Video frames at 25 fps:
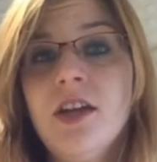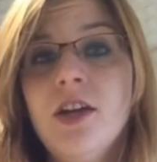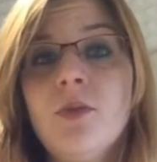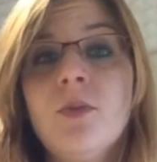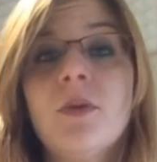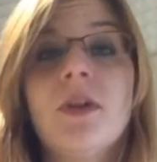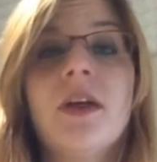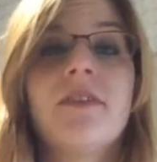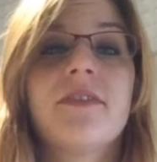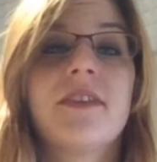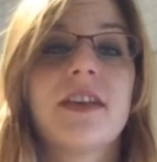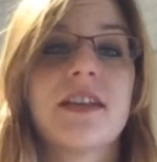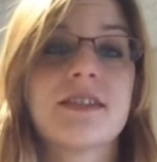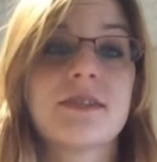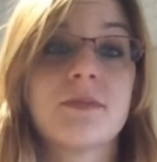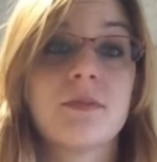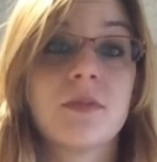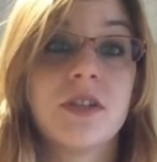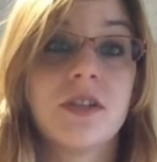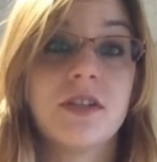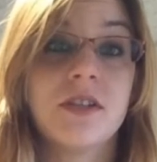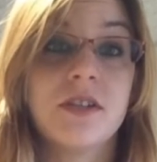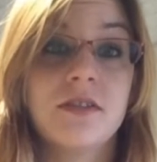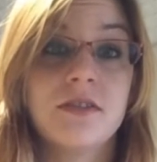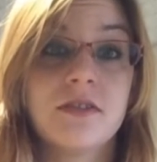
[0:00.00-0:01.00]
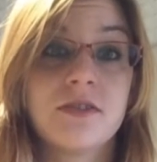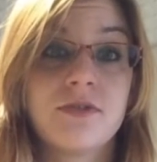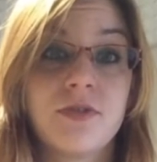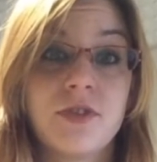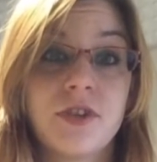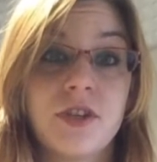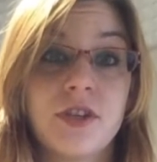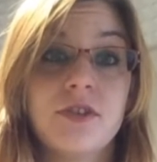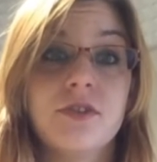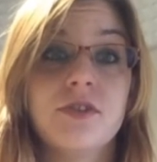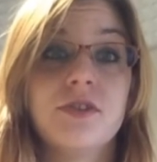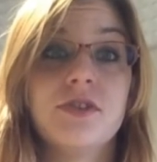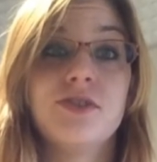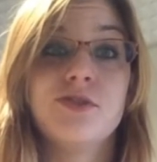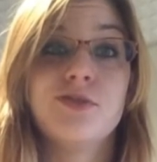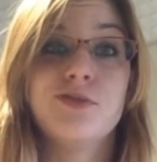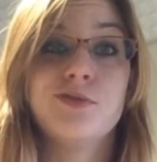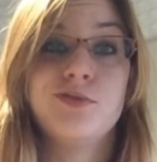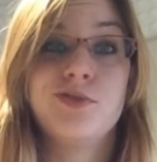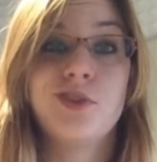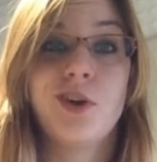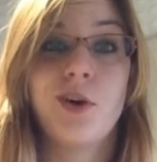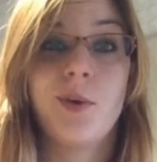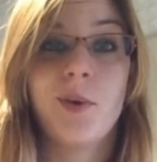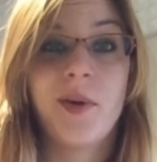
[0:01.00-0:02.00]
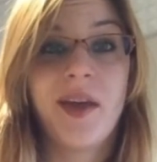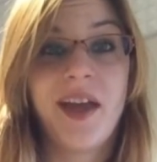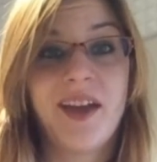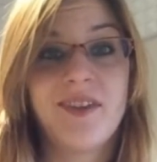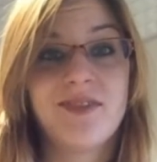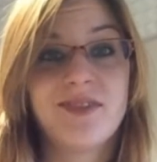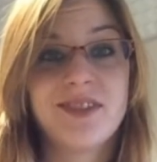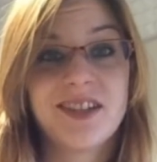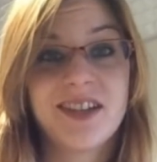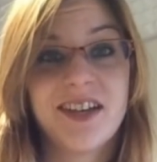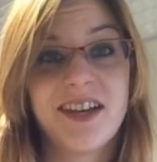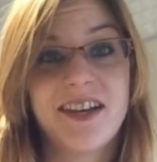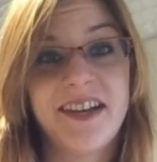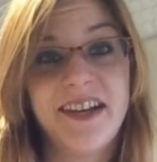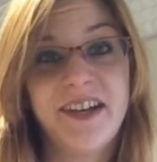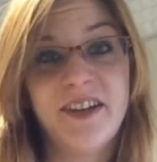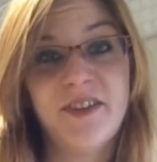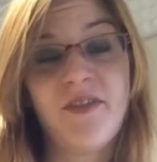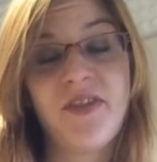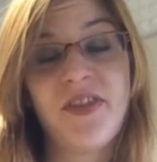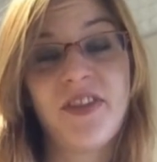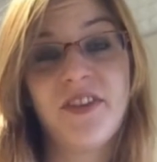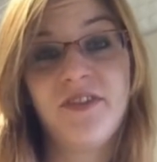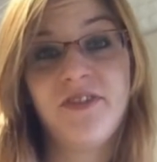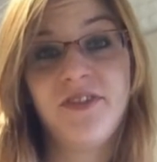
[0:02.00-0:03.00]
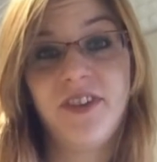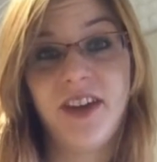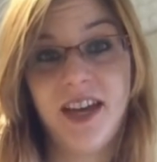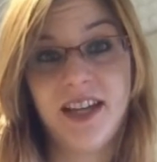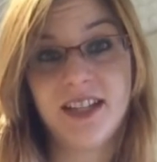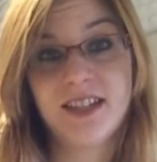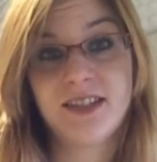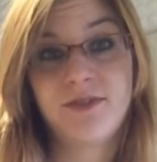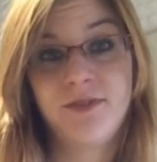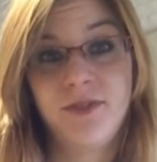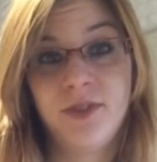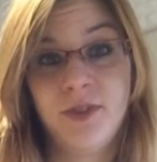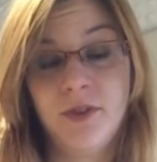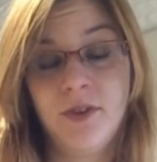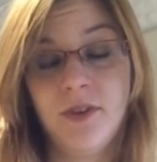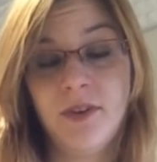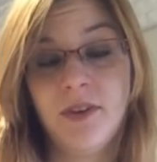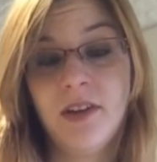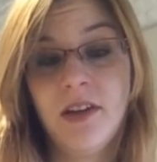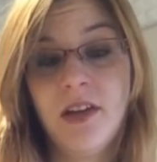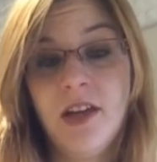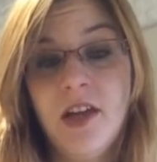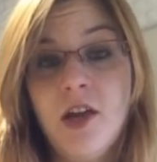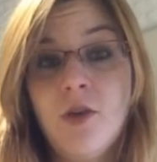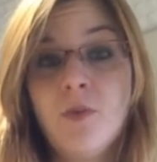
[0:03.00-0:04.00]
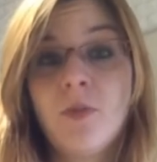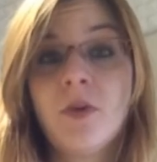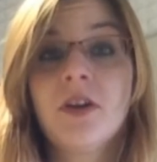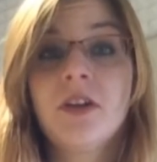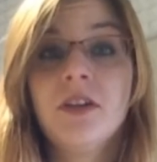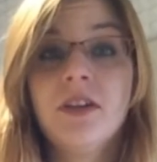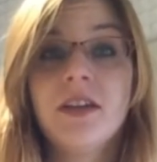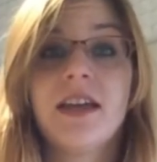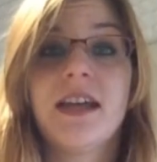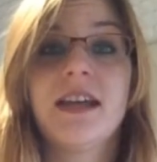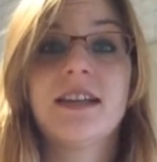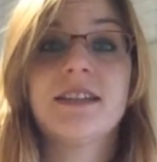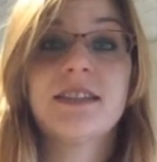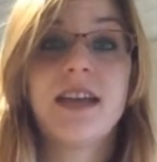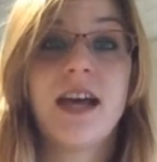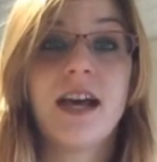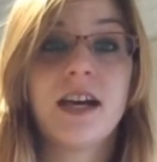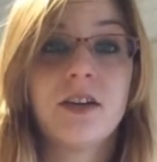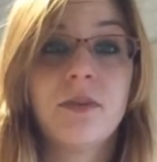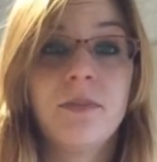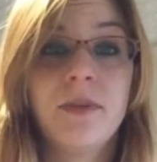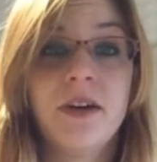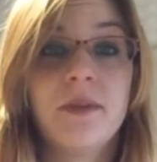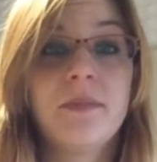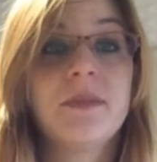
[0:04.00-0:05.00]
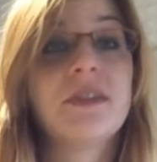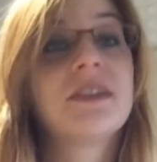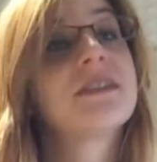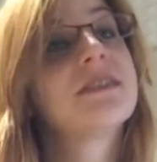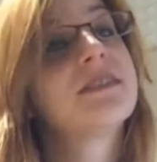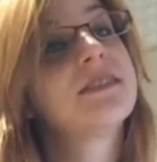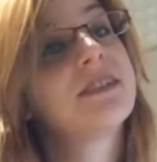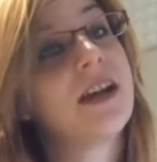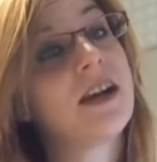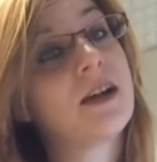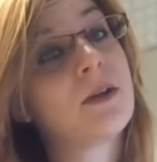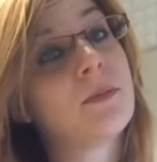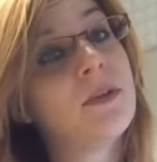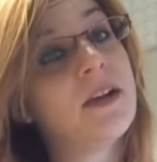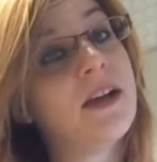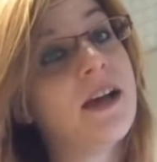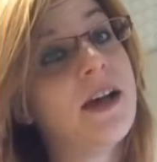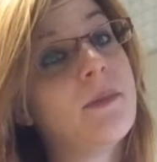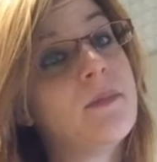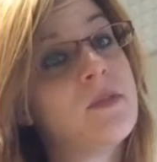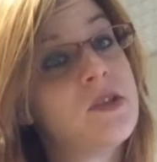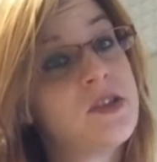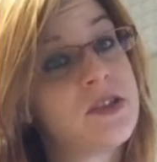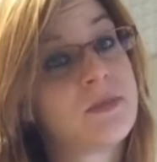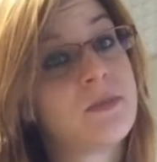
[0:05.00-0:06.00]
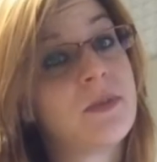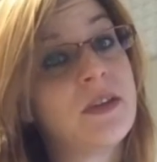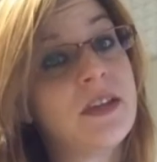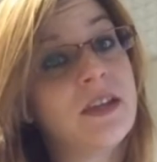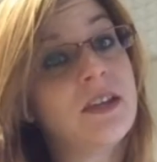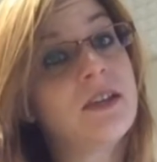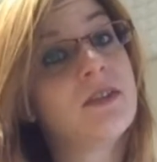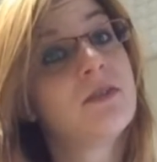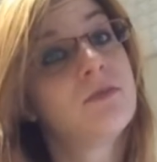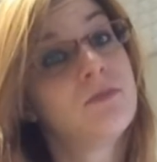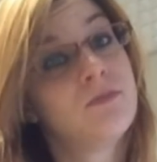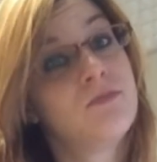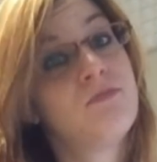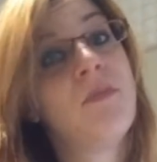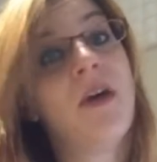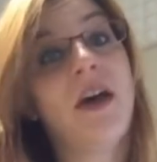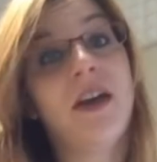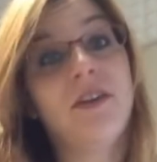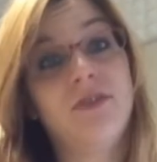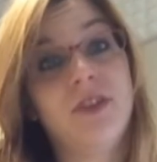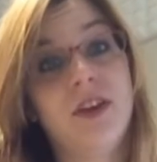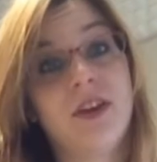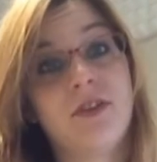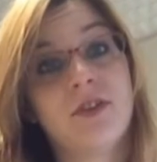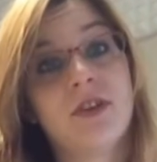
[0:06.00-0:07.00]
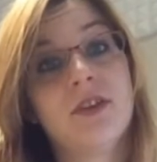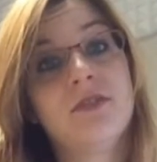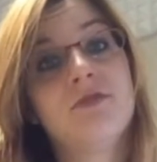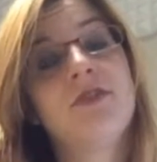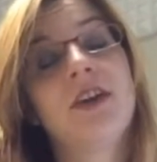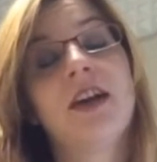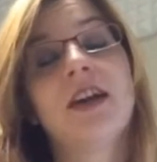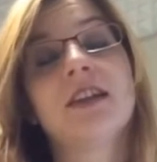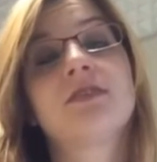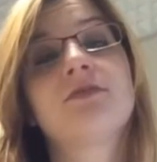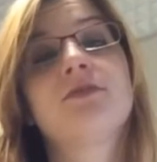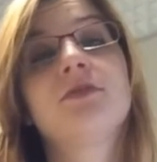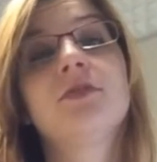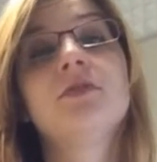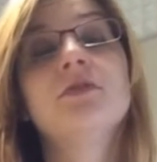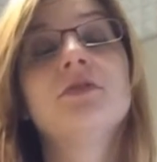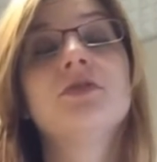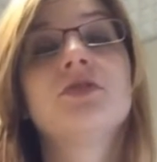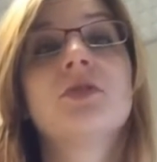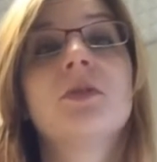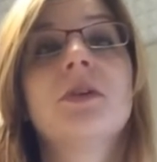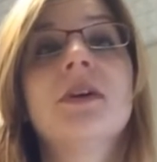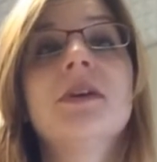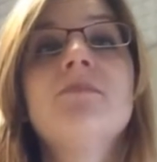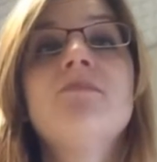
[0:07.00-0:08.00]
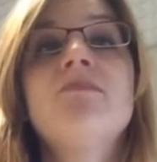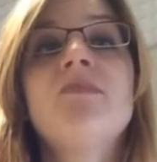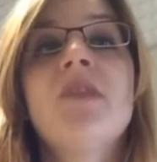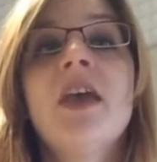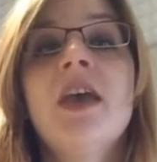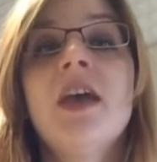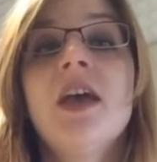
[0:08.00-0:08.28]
Well, I've got some good news for you. You don't have to cut out the fast food. We're going to look at Taco Bell because Taco Bell happens to be my favorite fast food joint.